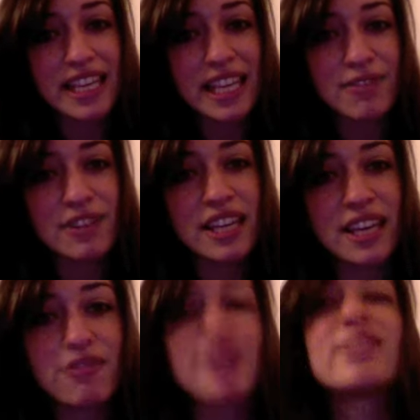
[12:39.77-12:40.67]
even
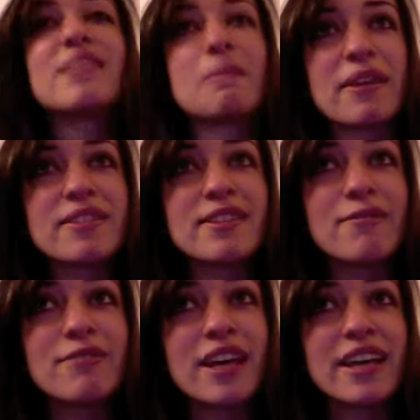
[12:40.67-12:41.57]
if it's a domestic
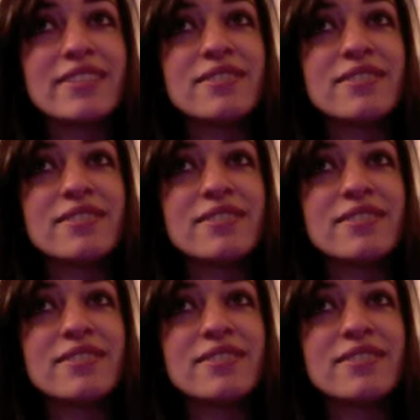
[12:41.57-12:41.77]
flight.